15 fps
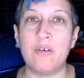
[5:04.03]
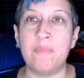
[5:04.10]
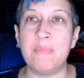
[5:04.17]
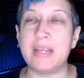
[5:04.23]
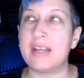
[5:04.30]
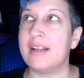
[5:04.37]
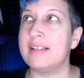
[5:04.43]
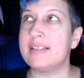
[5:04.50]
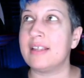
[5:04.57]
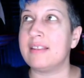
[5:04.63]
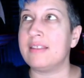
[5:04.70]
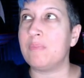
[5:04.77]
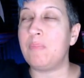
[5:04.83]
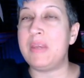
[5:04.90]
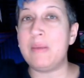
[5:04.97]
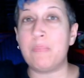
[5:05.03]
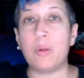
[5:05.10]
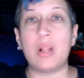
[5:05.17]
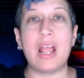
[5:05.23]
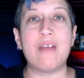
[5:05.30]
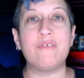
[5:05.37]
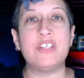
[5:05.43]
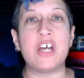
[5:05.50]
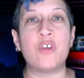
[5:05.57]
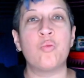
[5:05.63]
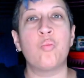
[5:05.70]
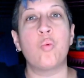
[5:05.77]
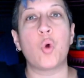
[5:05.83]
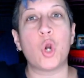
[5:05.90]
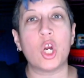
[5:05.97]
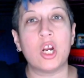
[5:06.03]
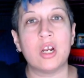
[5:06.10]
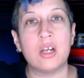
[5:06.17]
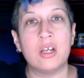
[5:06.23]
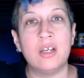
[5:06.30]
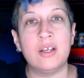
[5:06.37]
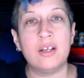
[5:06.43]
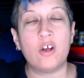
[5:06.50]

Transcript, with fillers: down because people have done work